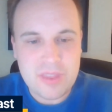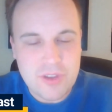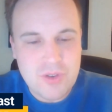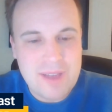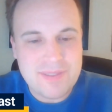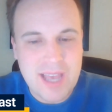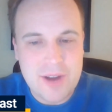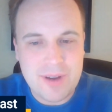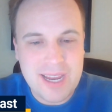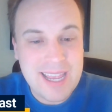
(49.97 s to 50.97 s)
the draft
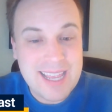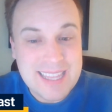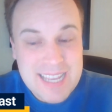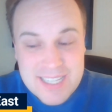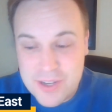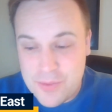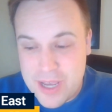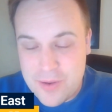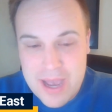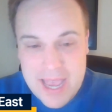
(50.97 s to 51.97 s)
lottery, less than a
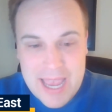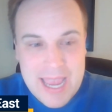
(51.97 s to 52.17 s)
week away.